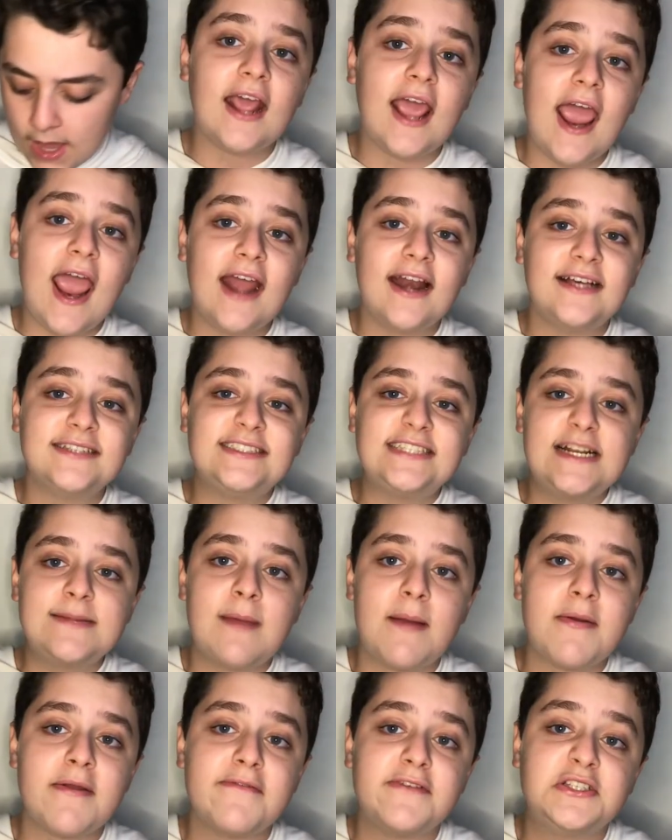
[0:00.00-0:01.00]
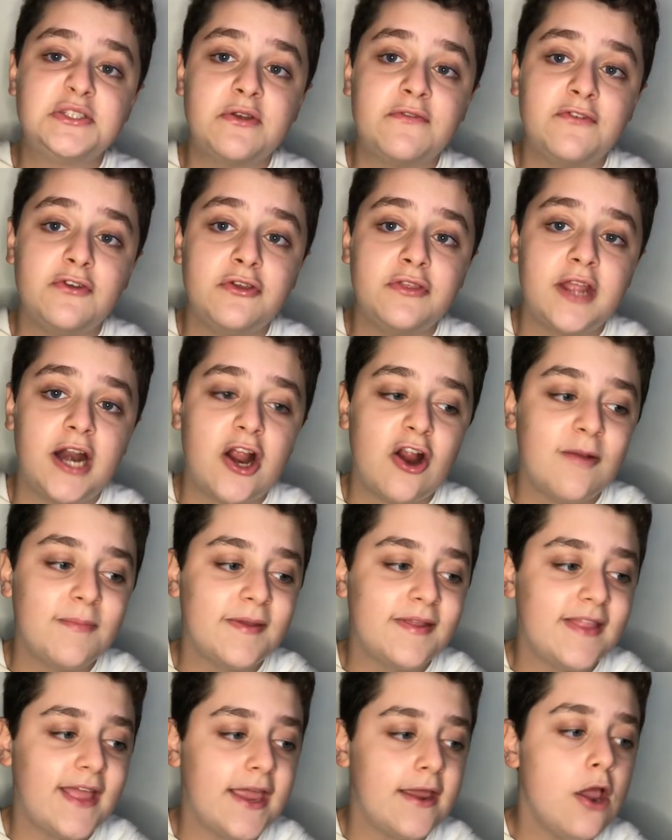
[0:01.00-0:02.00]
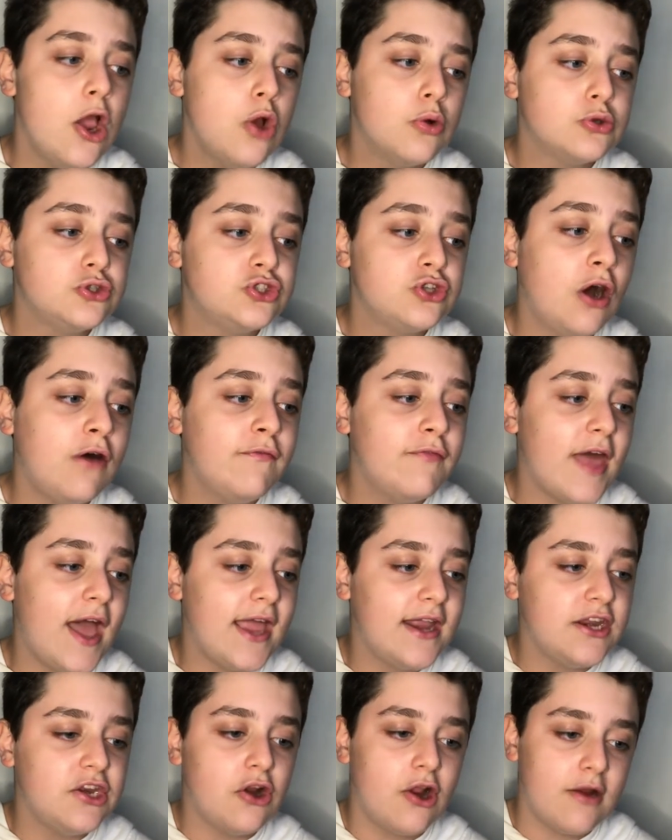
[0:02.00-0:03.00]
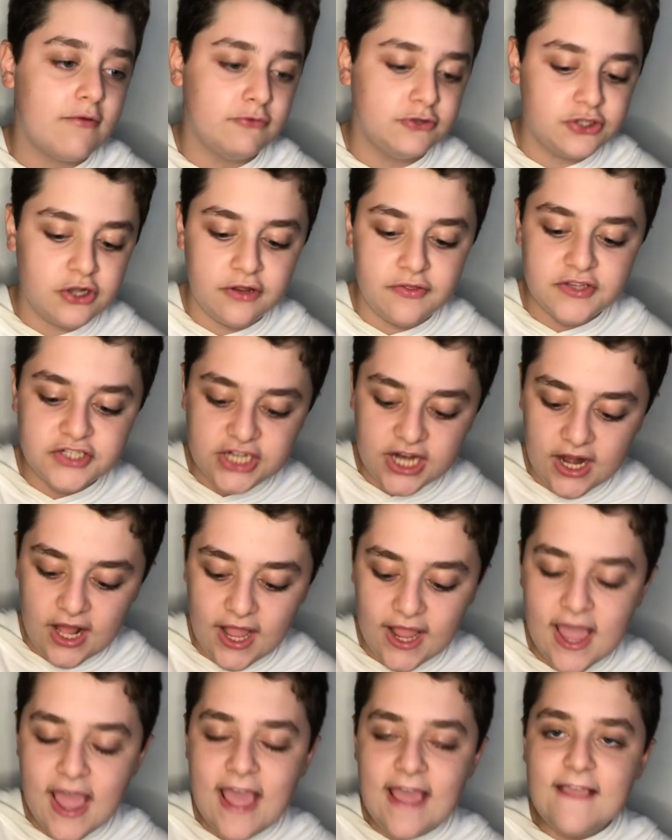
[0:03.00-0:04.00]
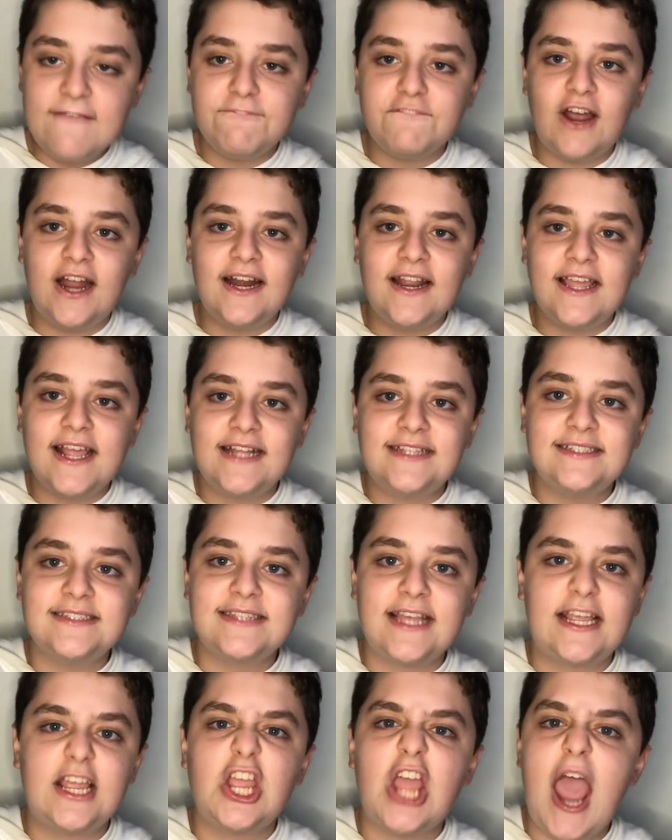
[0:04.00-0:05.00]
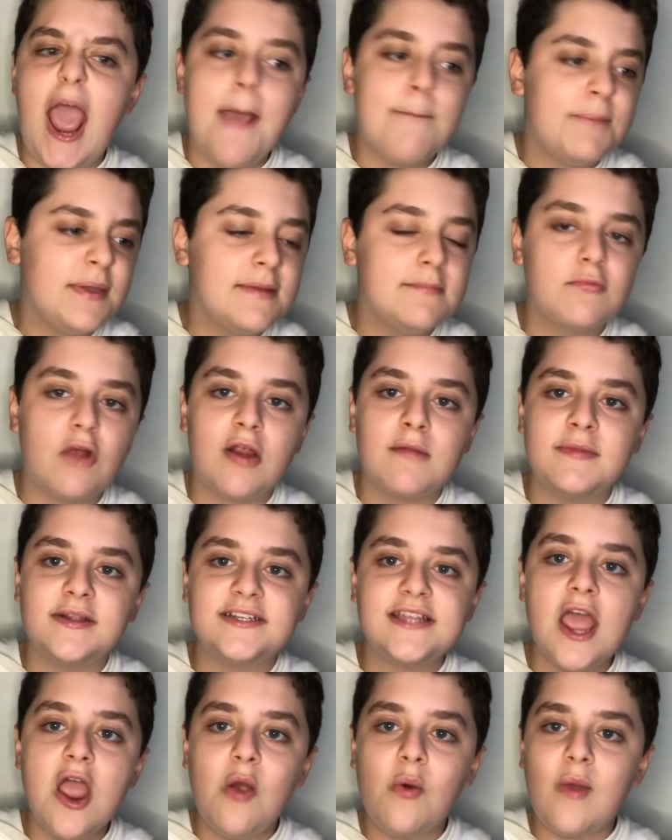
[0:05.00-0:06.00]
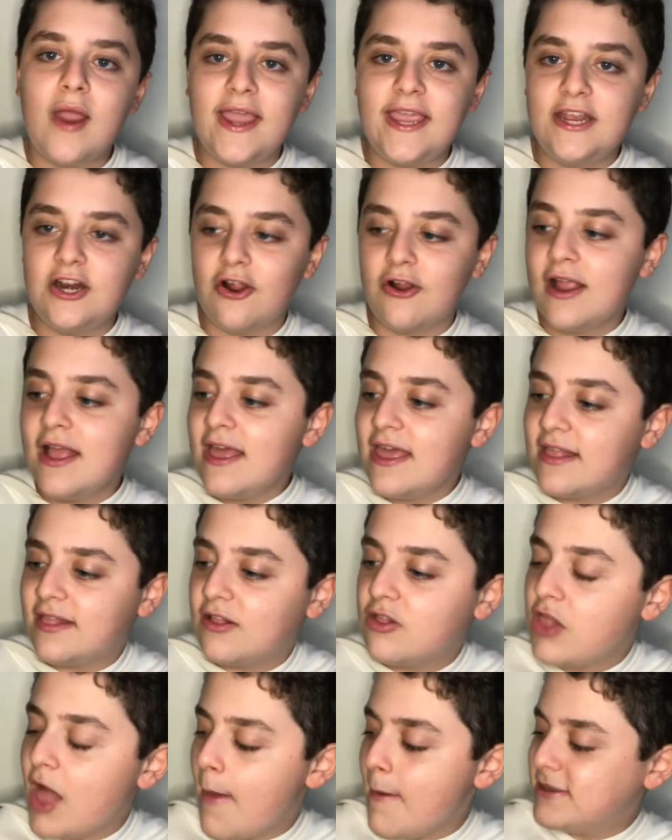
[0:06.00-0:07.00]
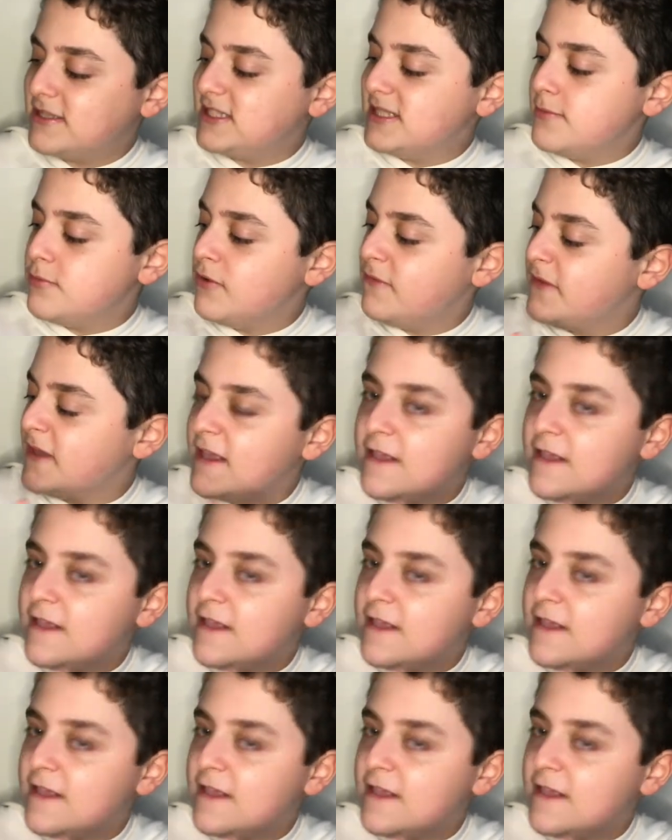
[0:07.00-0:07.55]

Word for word: And I said in my previous review that I hope that they resolve that, you know, in Return of the Jedi, he finally gets this, like, epic moment where he, you know, at the climax of the movie, he